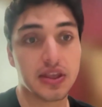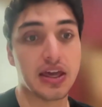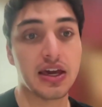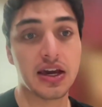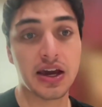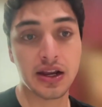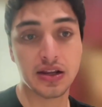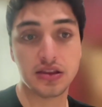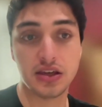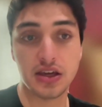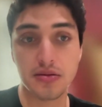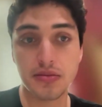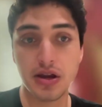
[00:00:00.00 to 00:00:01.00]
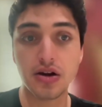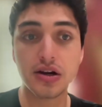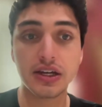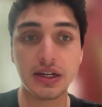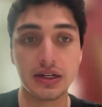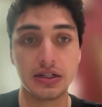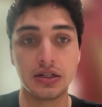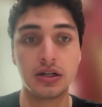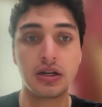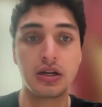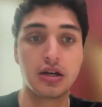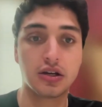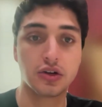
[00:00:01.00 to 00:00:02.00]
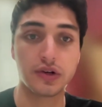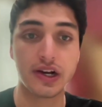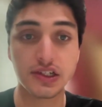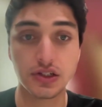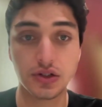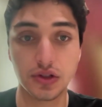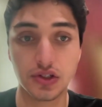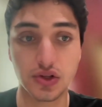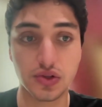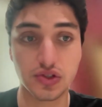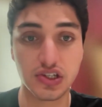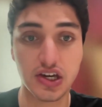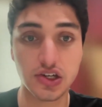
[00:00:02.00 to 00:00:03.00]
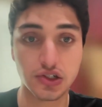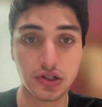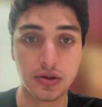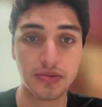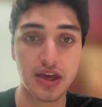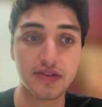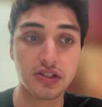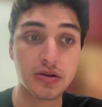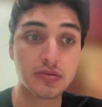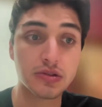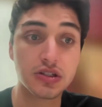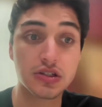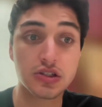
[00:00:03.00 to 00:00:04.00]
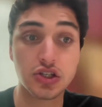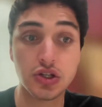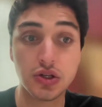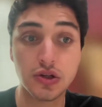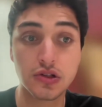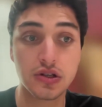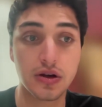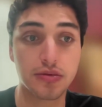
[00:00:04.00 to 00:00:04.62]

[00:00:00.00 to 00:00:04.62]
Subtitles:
and the American Correctional Association have attempted to use